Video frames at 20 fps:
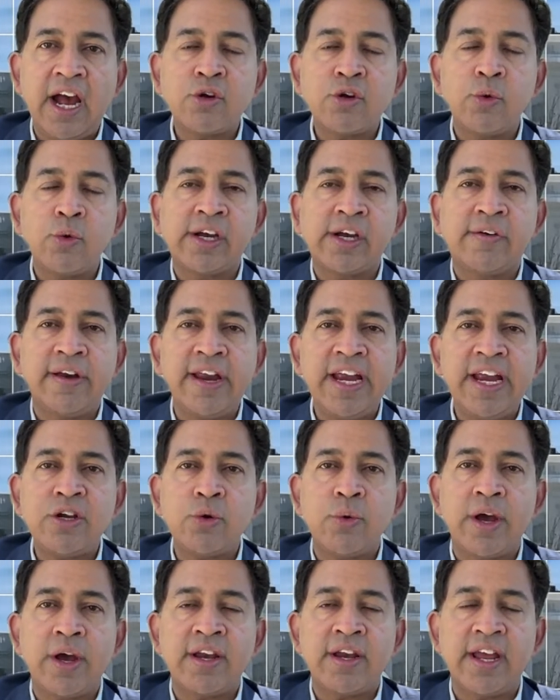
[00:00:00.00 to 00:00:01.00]
to agree to
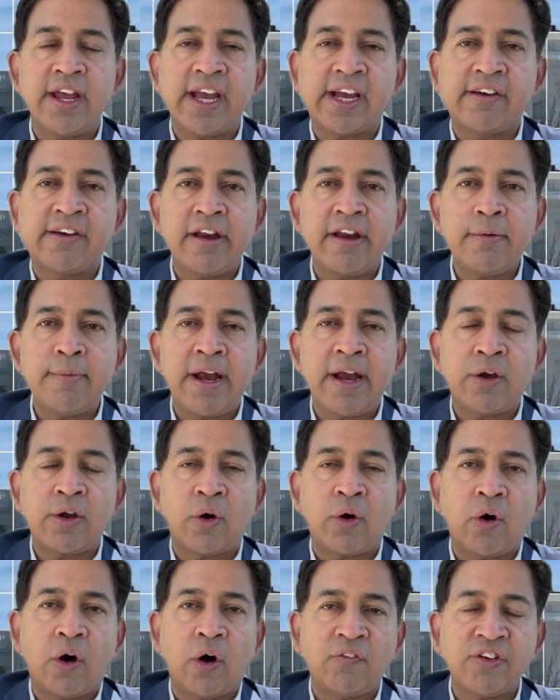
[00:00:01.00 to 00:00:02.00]
an agreement
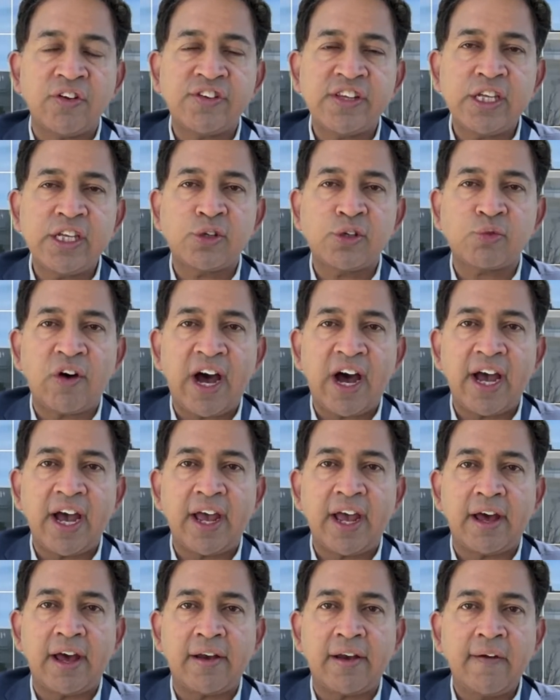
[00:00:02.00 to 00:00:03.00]
of a
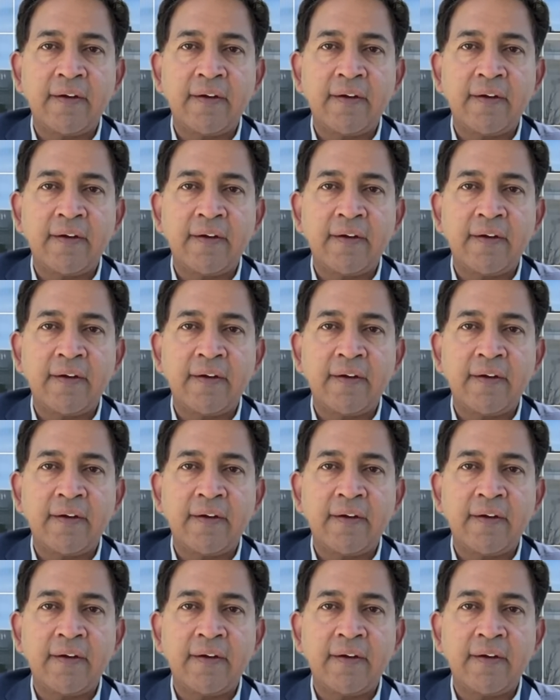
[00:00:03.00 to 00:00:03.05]
ceasefire.